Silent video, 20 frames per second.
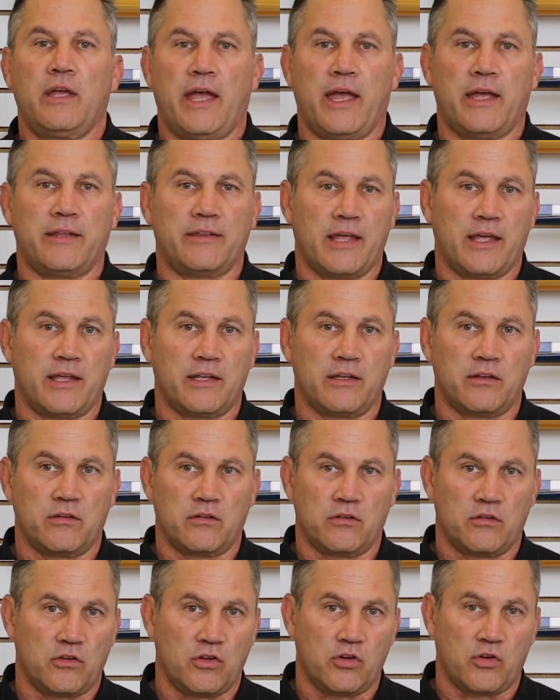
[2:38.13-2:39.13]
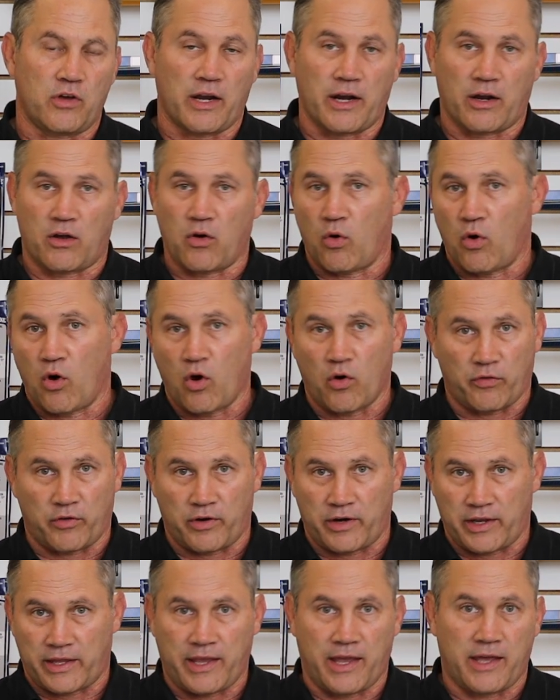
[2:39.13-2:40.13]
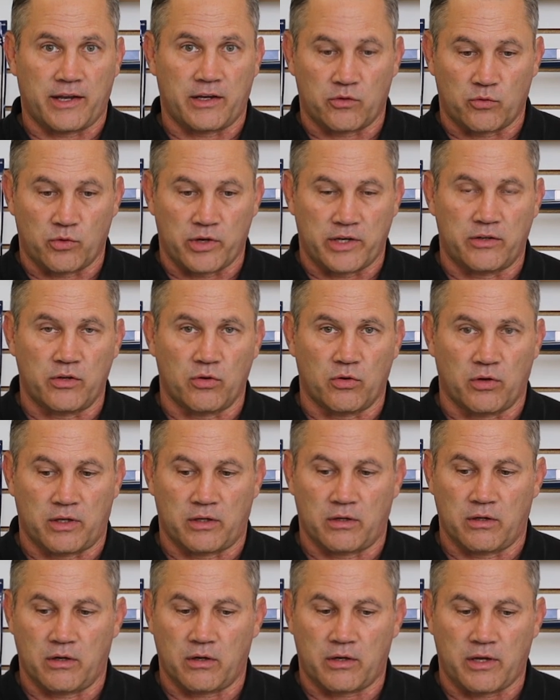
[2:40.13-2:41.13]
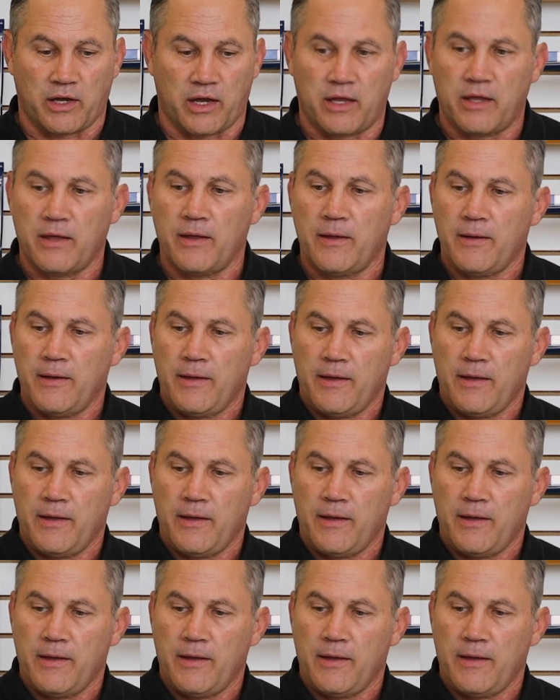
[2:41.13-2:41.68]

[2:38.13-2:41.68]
and then you got to go over it again and redo it, okay?